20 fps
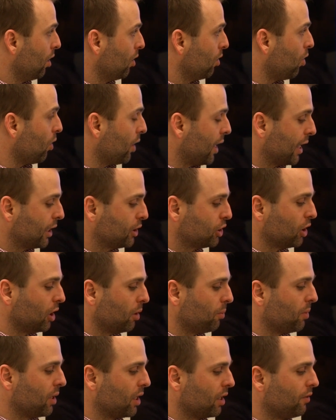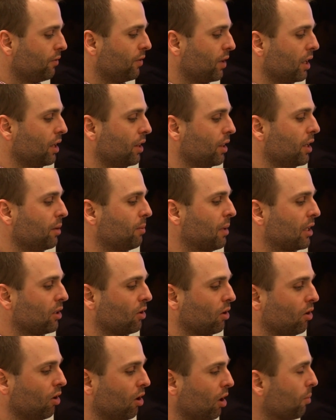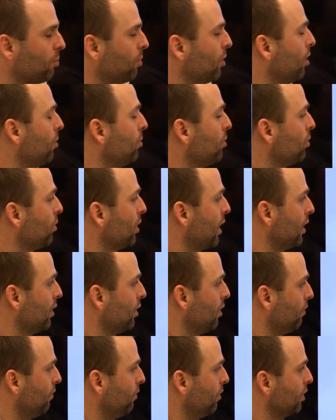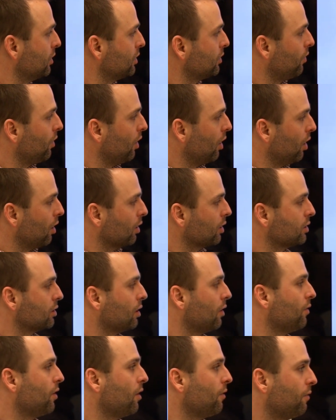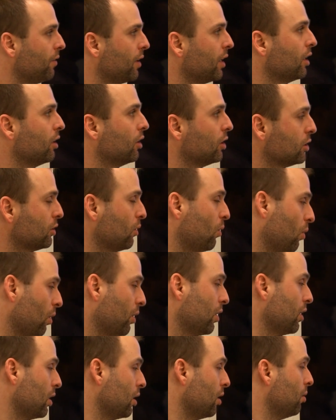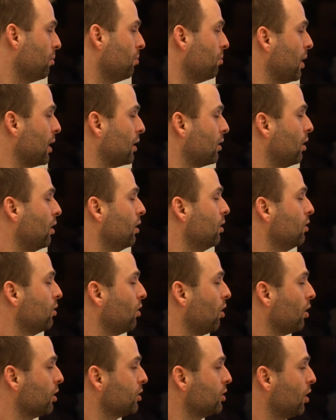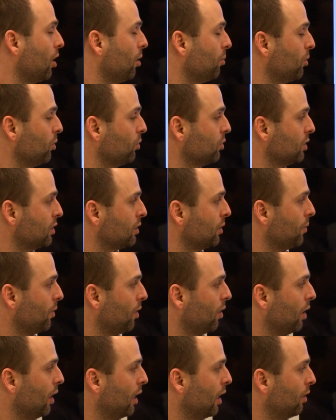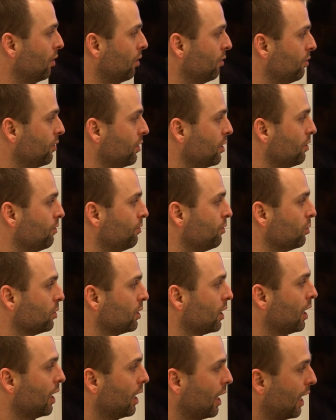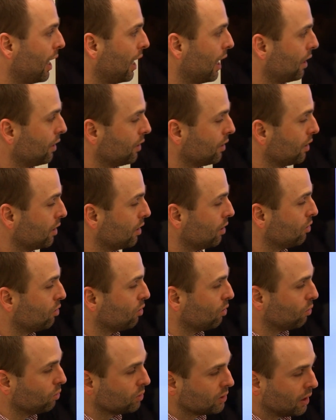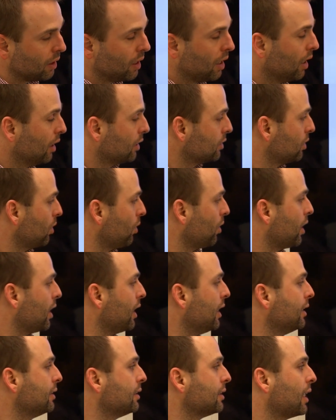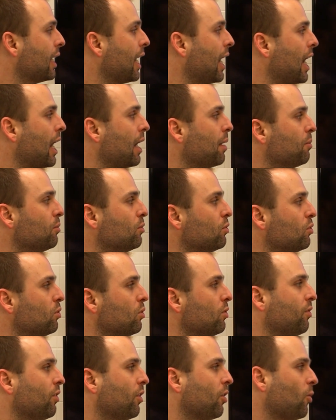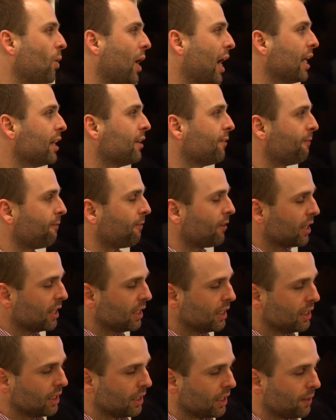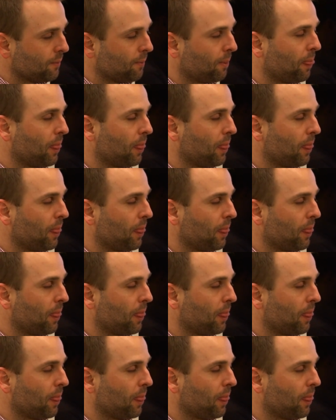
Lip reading: connection between the metacarpal bone and the first phalanx of the fingers, or the metatarsal bones of the foot and the toes. So these can move quite freely